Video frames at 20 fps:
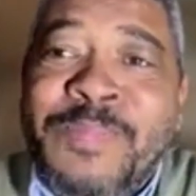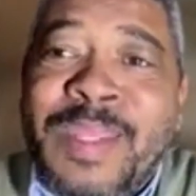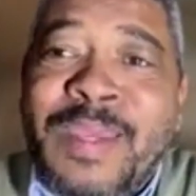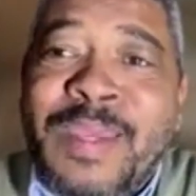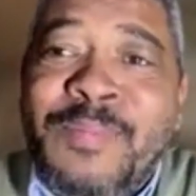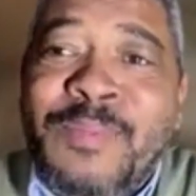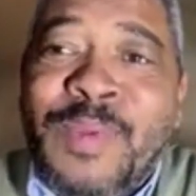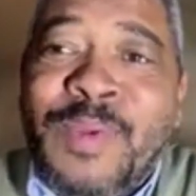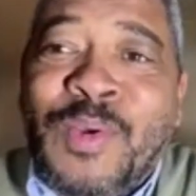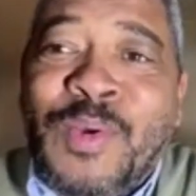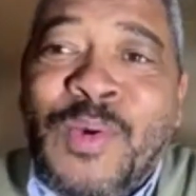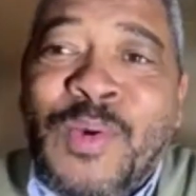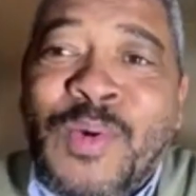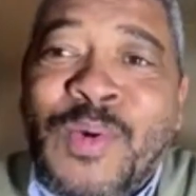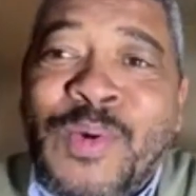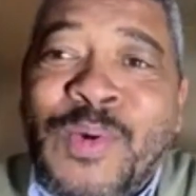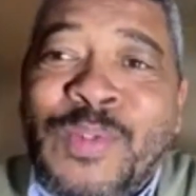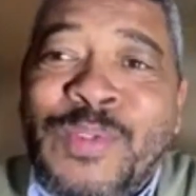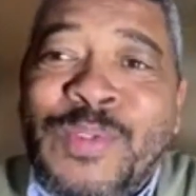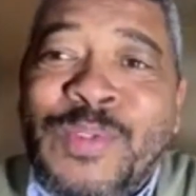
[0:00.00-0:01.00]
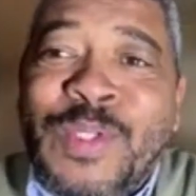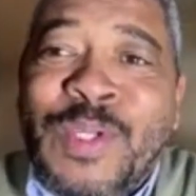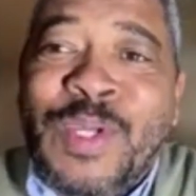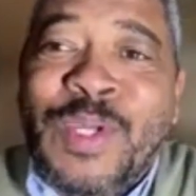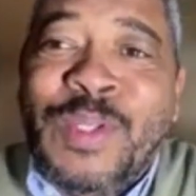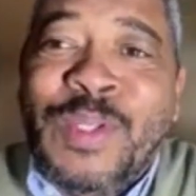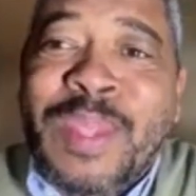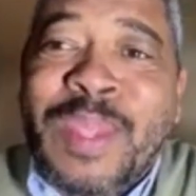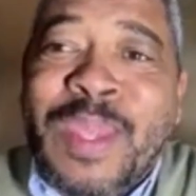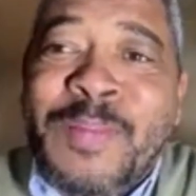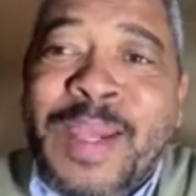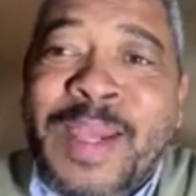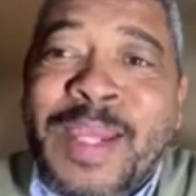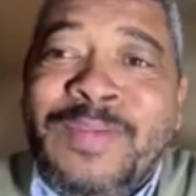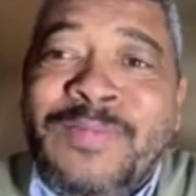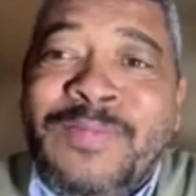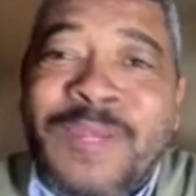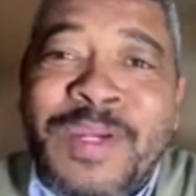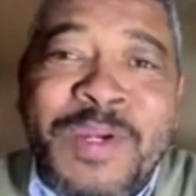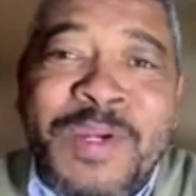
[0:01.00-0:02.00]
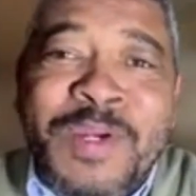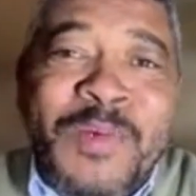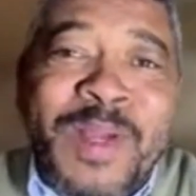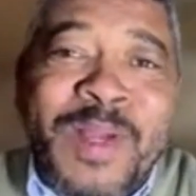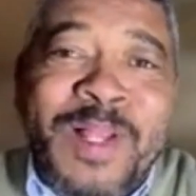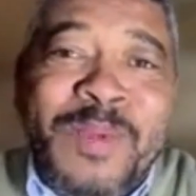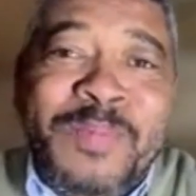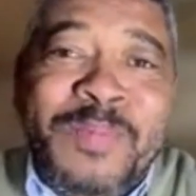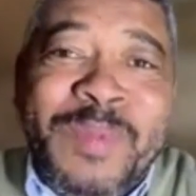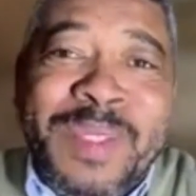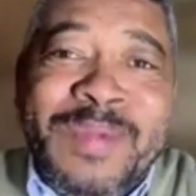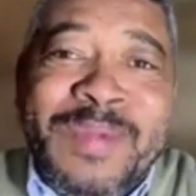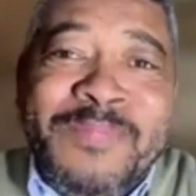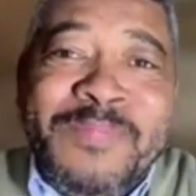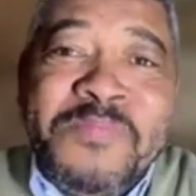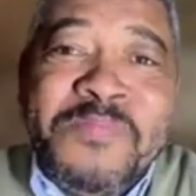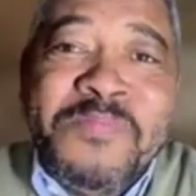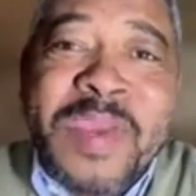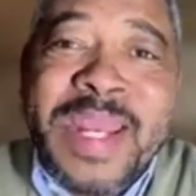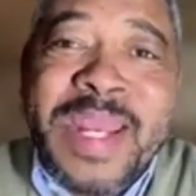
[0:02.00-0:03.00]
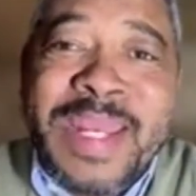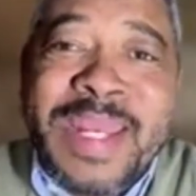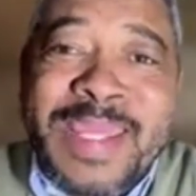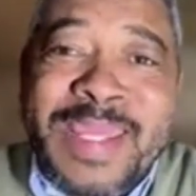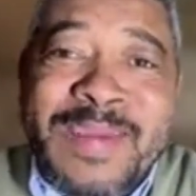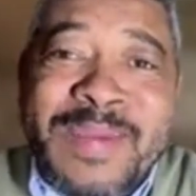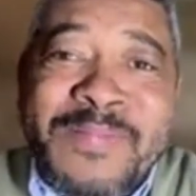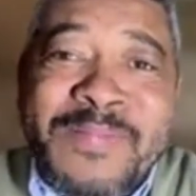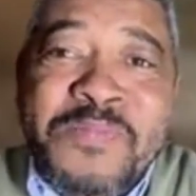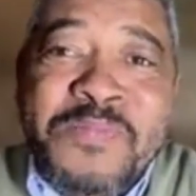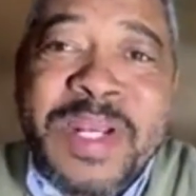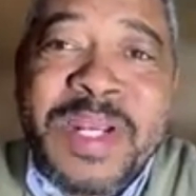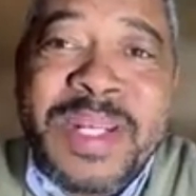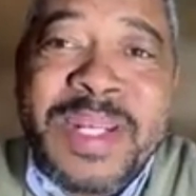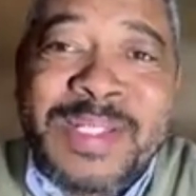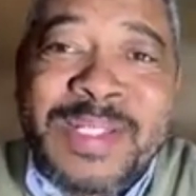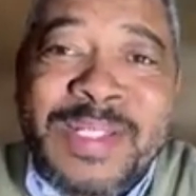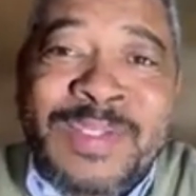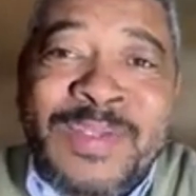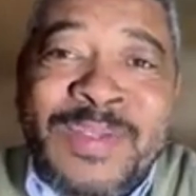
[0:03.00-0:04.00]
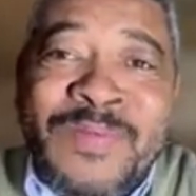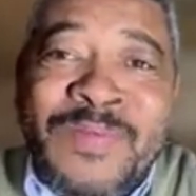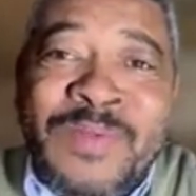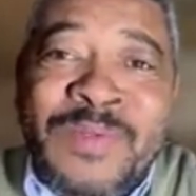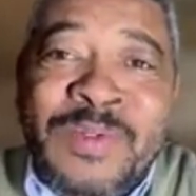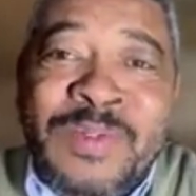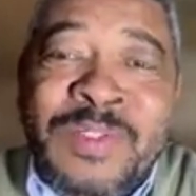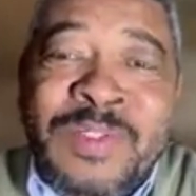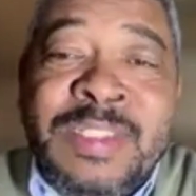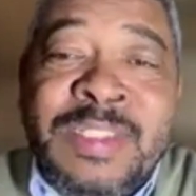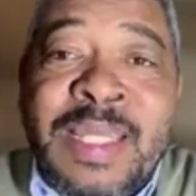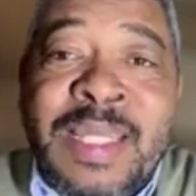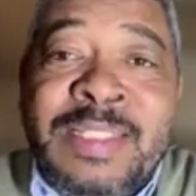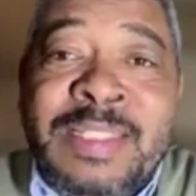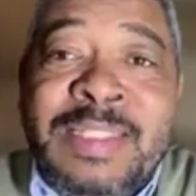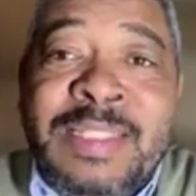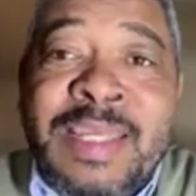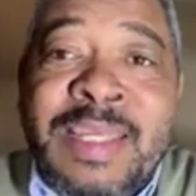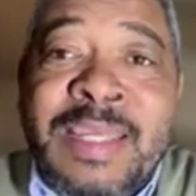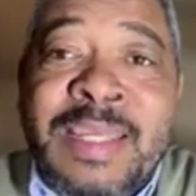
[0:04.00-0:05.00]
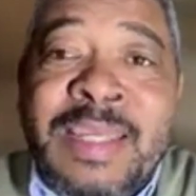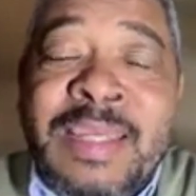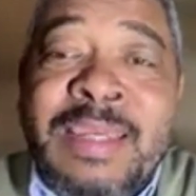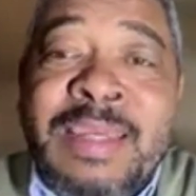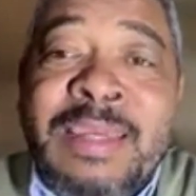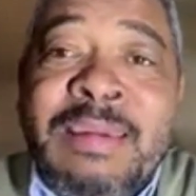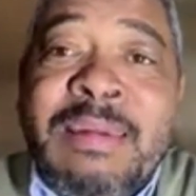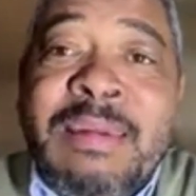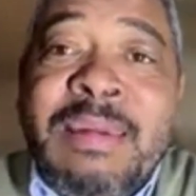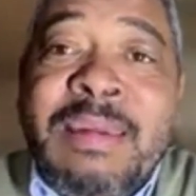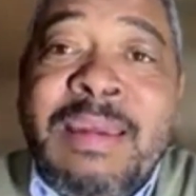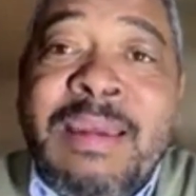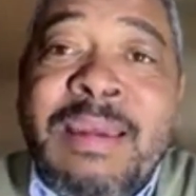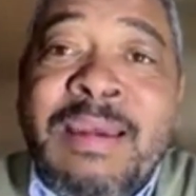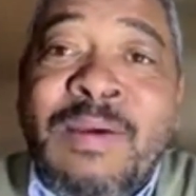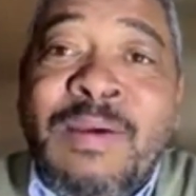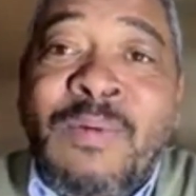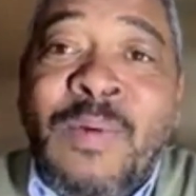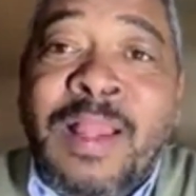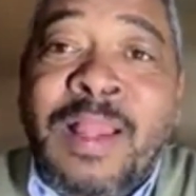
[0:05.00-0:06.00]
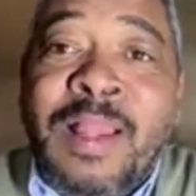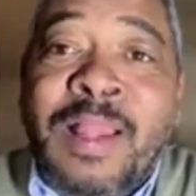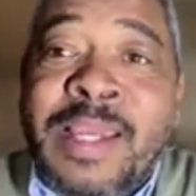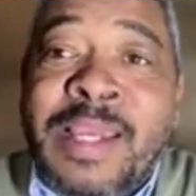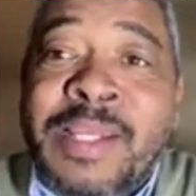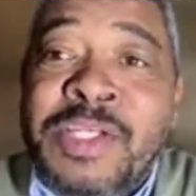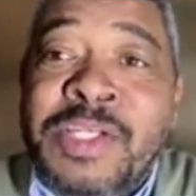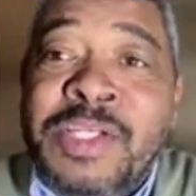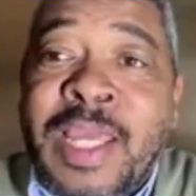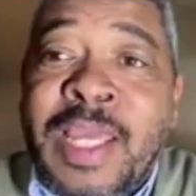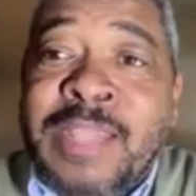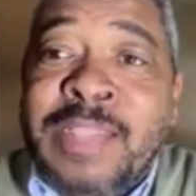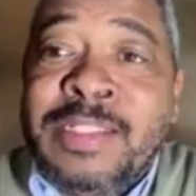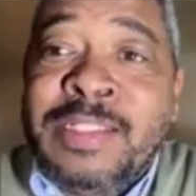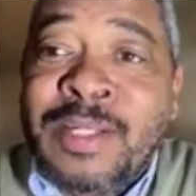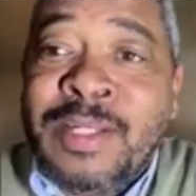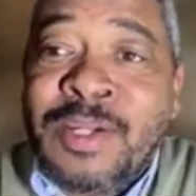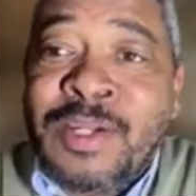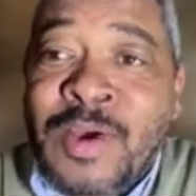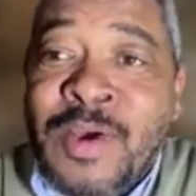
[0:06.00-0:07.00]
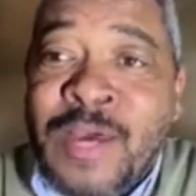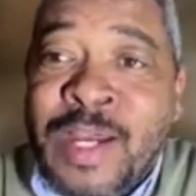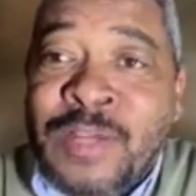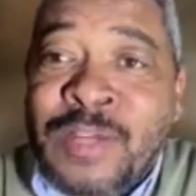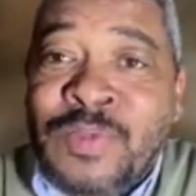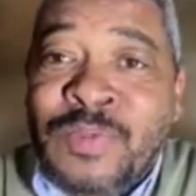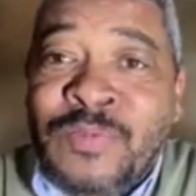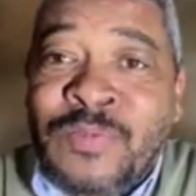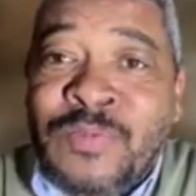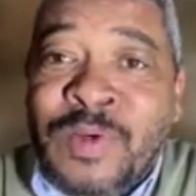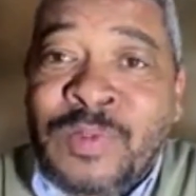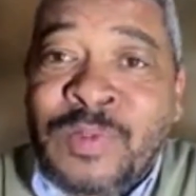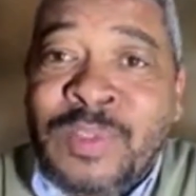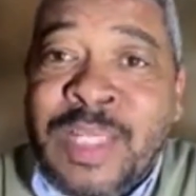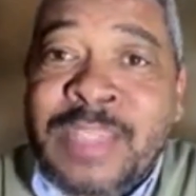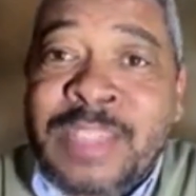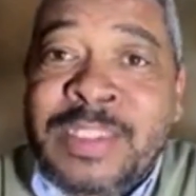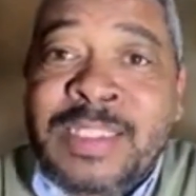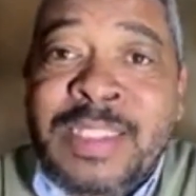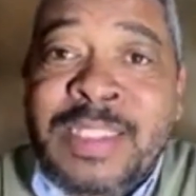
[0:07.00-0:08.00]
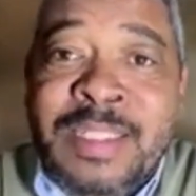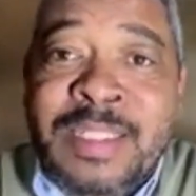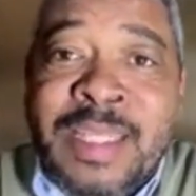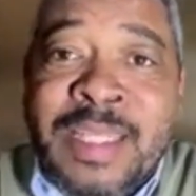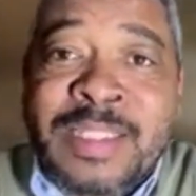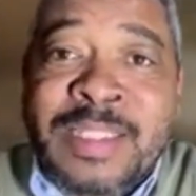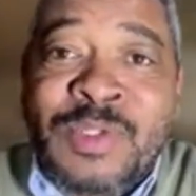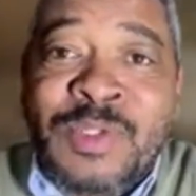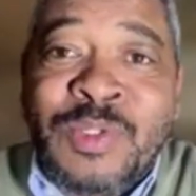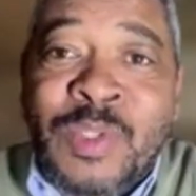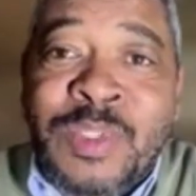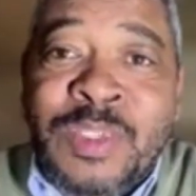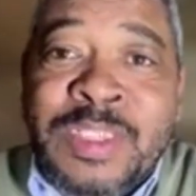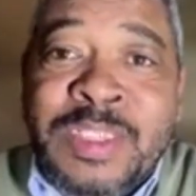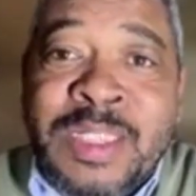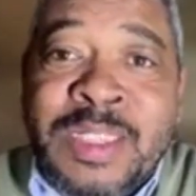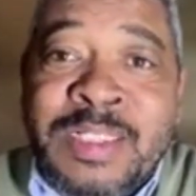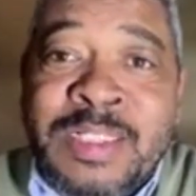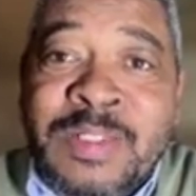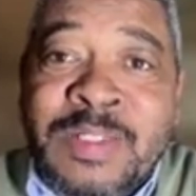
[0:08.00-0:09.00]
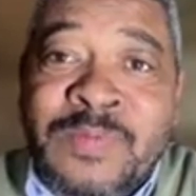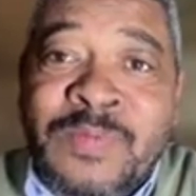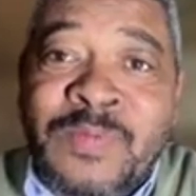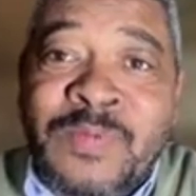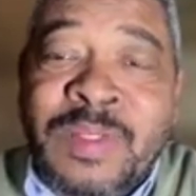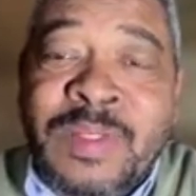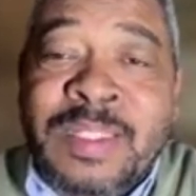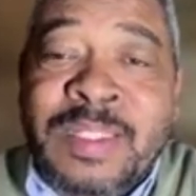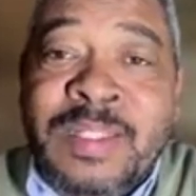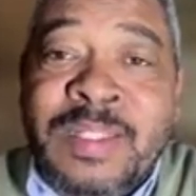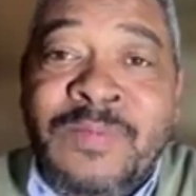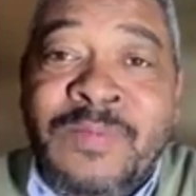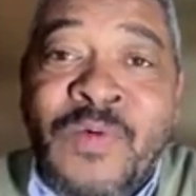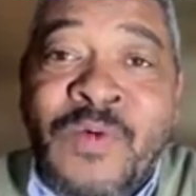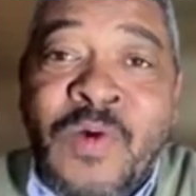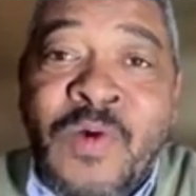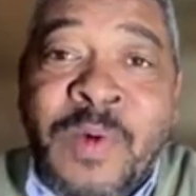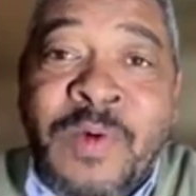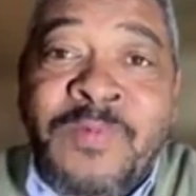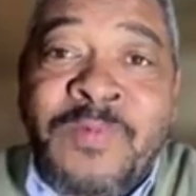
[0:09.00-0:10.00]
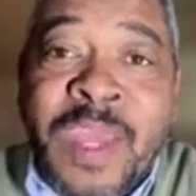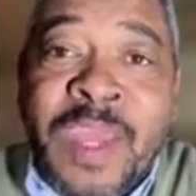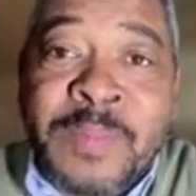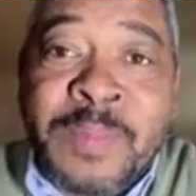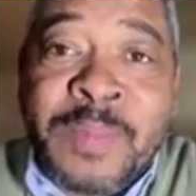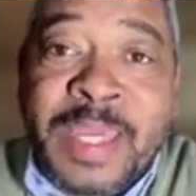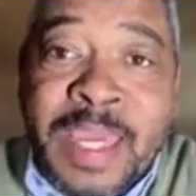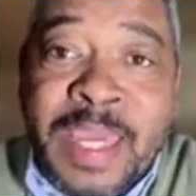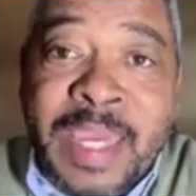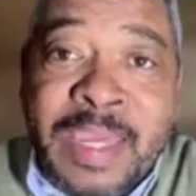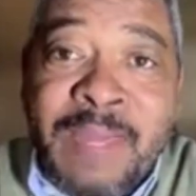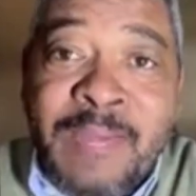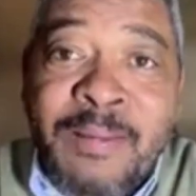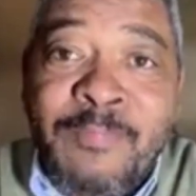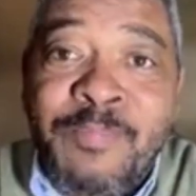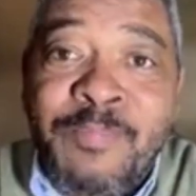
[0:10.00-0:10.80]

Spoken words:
because there might very well be many millions of voters that say, well, actually, I didn't go out to vote. I see there's an alternative in the form of MK.